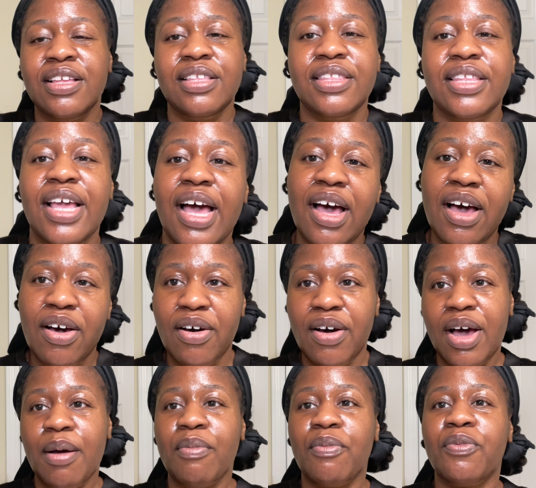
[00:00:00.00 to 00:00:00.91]
Now
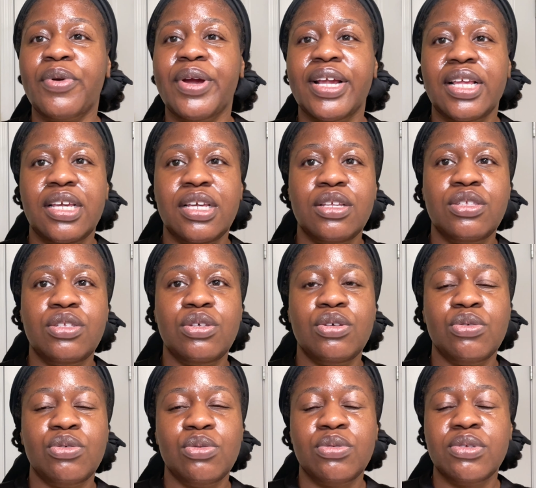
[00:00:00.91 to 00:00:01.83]
I'm ready
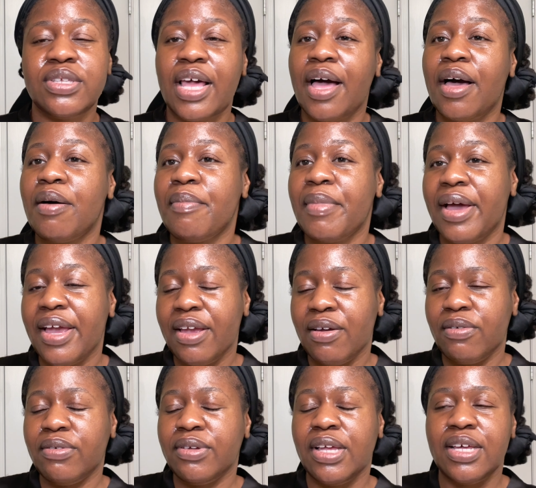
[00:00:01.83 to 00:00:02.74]
to style my,
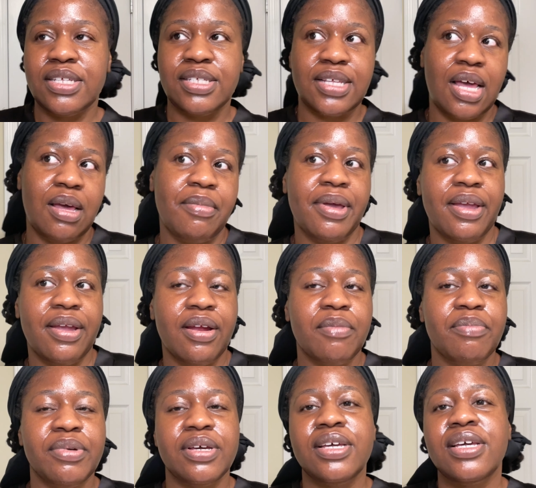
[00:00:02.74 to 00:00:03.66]
well, not style my hair,
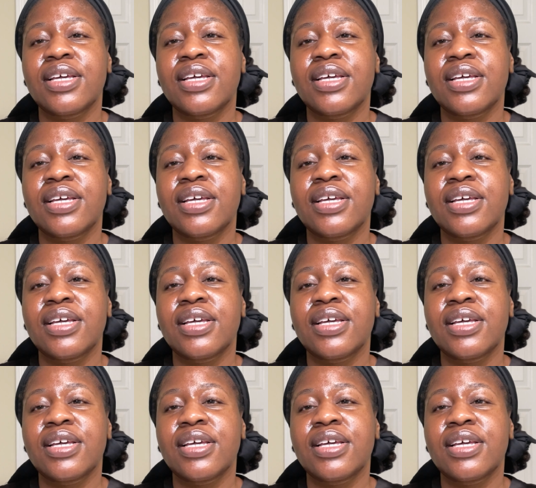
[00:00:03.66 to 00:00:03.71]
but